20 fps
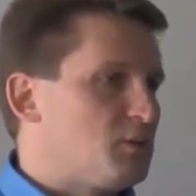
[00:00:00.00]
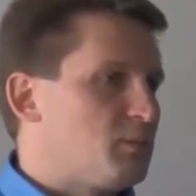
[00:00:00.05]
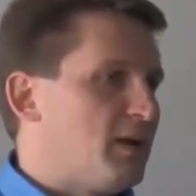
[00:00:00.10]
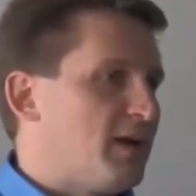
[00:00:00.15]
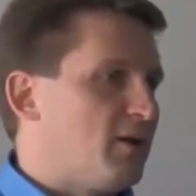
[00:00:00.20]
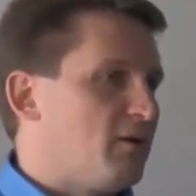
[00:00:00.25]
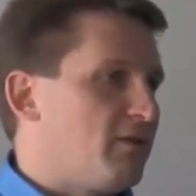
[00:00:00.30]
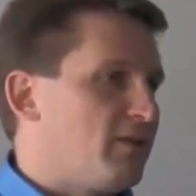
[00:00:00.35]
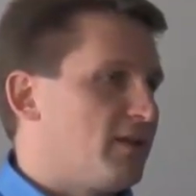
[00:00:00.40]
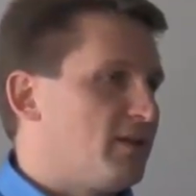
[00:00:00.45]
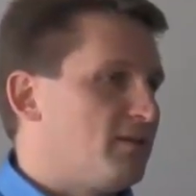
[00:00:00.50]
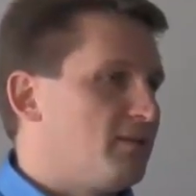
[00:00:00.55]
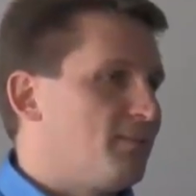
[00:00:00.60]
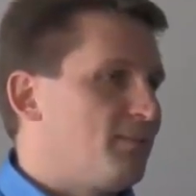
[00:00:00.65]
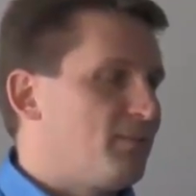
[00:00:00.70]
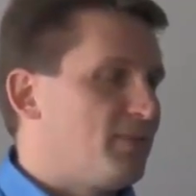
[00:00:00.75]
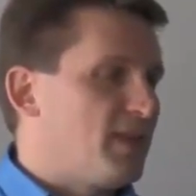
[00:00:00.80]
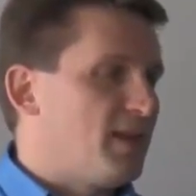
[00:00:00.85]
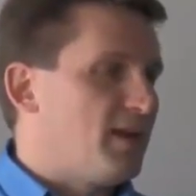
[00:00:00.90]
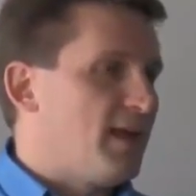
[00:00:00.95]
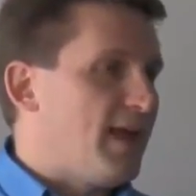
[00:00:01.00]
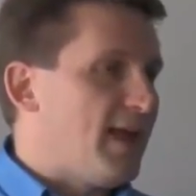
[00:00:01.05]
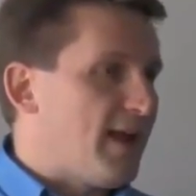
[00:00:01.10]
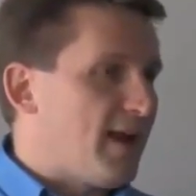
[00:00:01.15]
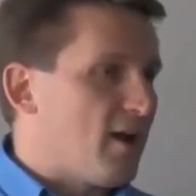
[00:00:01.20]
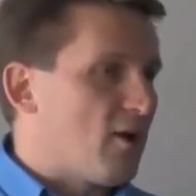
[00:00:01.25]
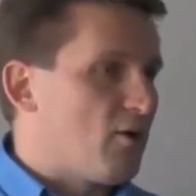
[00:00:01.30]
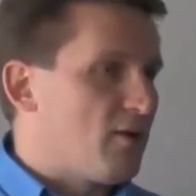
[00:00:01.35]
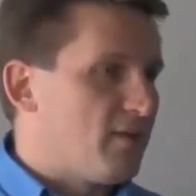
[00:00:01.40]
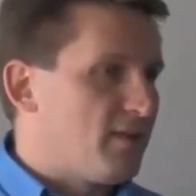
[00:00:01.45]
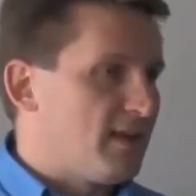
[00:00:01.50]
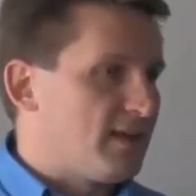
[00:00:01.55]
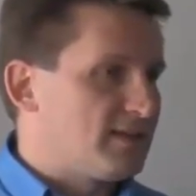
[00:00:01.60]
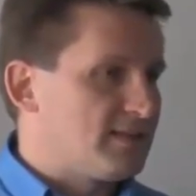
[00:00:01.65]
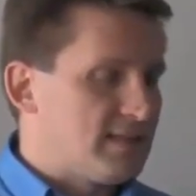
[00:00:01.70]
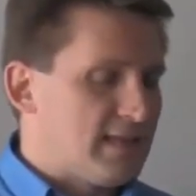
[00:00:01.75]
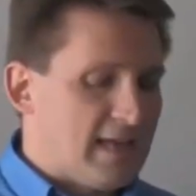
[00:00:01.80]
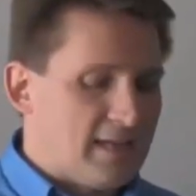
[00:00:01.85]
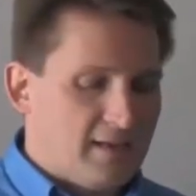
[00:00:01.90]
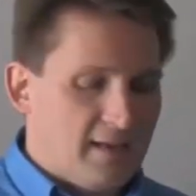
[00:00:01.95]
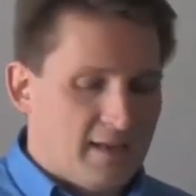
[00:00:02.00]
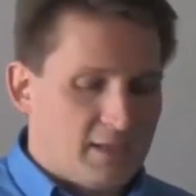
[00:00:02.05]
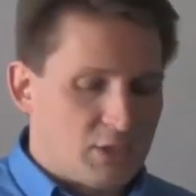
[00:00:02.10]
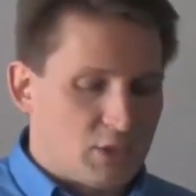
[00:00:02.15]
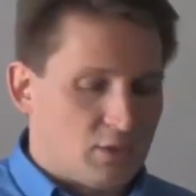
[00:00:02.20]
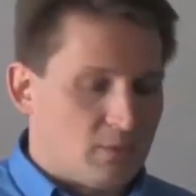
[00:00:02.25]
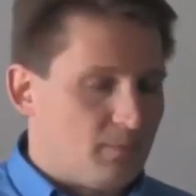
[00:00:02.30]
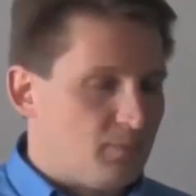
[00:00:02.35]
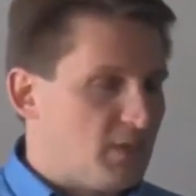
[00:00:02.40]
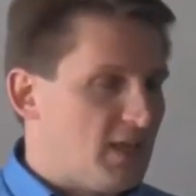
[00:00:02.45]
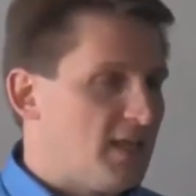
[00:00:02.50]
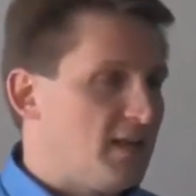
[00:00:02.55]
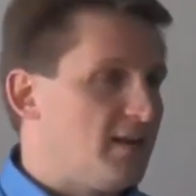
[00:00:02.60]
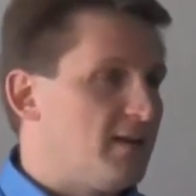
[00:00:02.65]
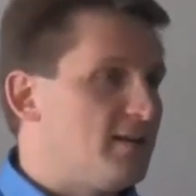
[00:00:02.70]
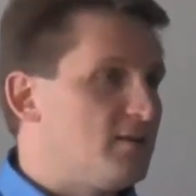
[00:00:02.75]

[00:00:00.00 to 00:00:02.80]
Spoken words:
much better than air and things of that nature.